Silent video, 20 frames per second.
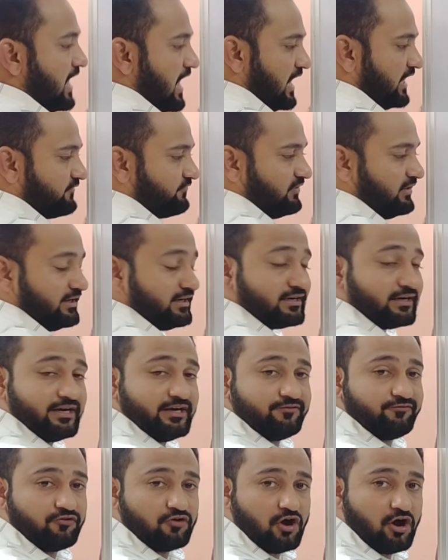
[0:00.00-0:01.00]
It will
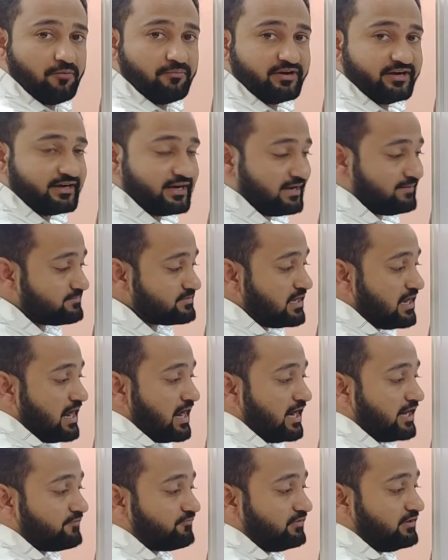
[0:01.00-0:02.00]
iterate for how many times?
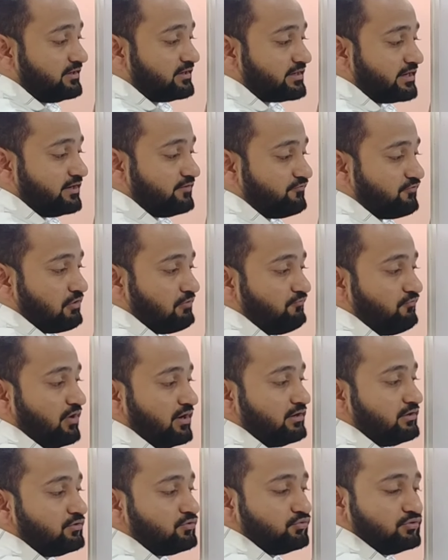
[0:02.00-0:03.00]
It will iterate from
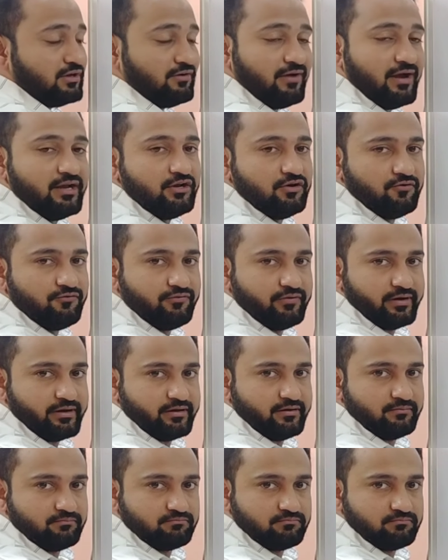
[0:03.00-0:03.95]
1 to the value of I.